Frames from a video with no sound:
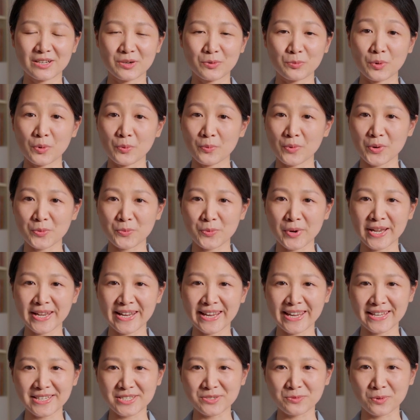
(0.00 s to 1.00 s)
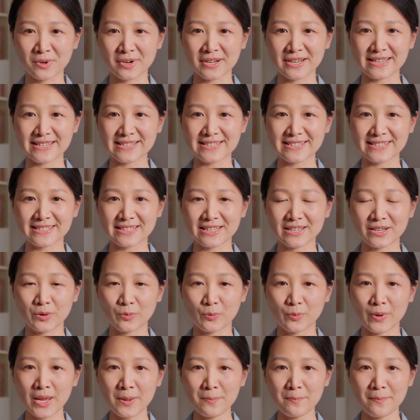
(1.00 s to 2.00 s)
when we read His words,
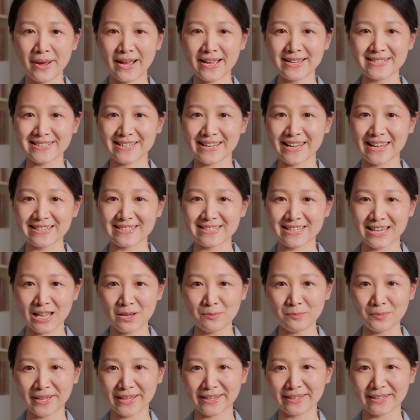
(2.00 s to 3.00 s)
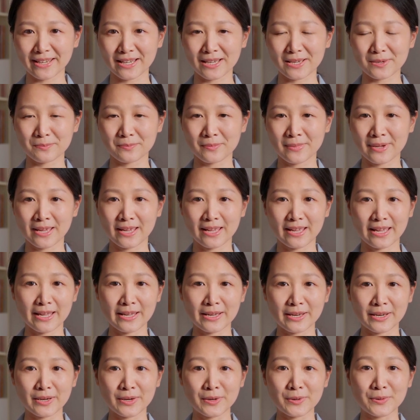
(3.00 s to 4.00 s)
we must contemplate them
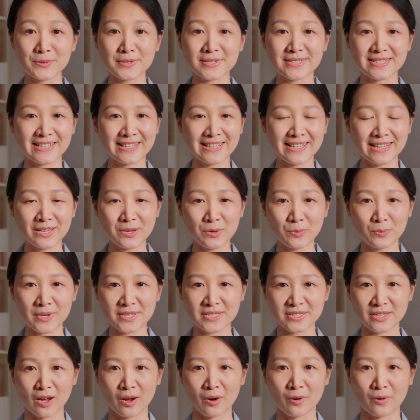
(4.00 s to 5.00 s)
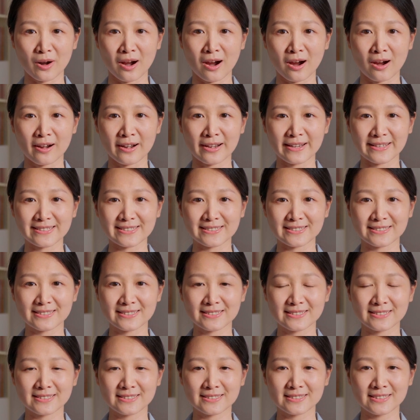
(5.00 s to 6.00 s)
and go seeking with our heart.
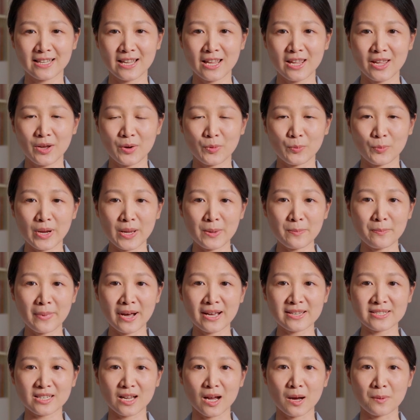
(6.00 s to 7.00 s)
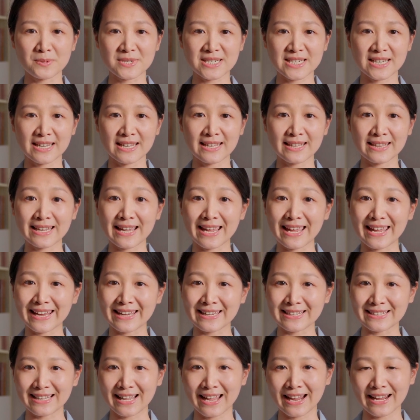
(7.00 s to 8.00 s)
We must obtain the
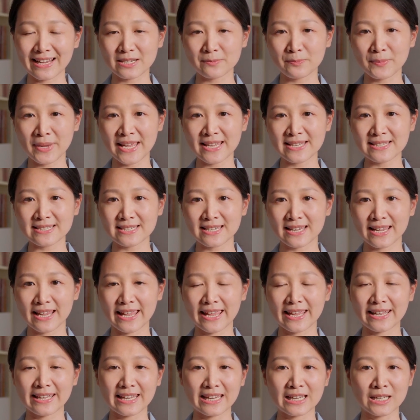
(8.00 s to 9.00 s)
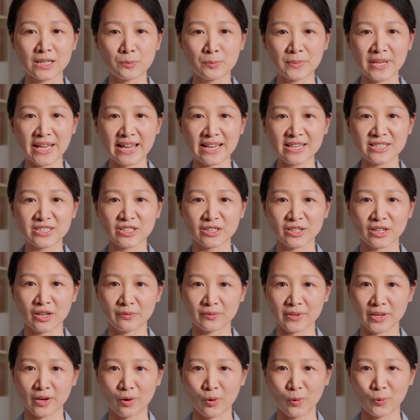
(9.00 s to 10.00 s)
enlightenment and illumination
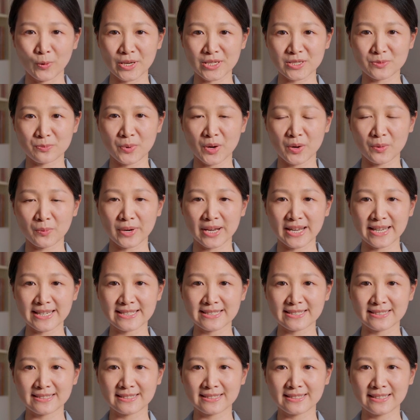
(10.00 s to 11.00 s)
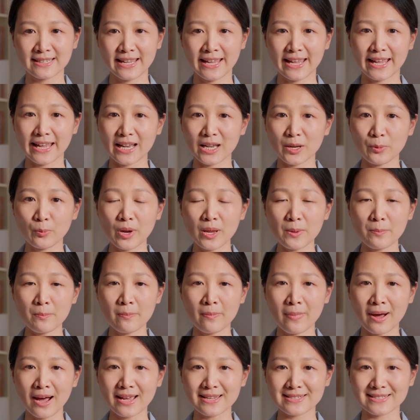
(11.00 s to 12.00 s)
of the Holy Spirit, and we
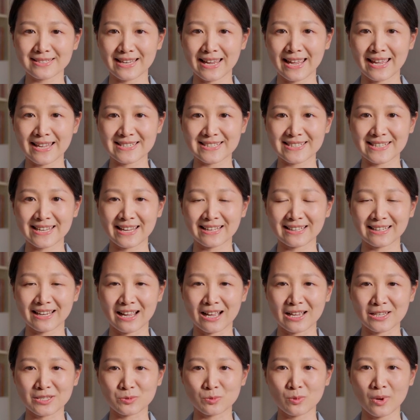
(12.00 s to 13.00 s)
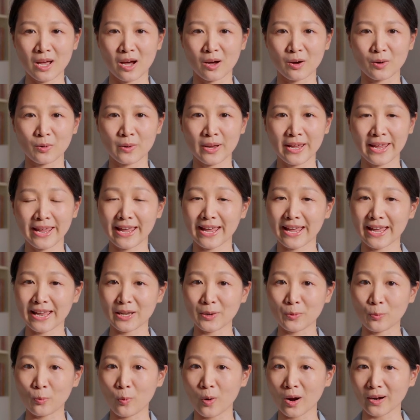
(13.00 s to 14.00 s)
must understand God's will
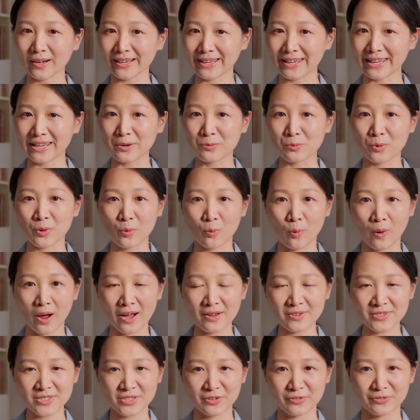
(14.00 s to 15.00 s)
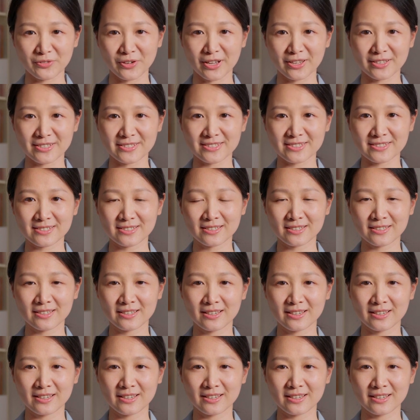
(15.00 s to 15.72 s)
and what He requires of us.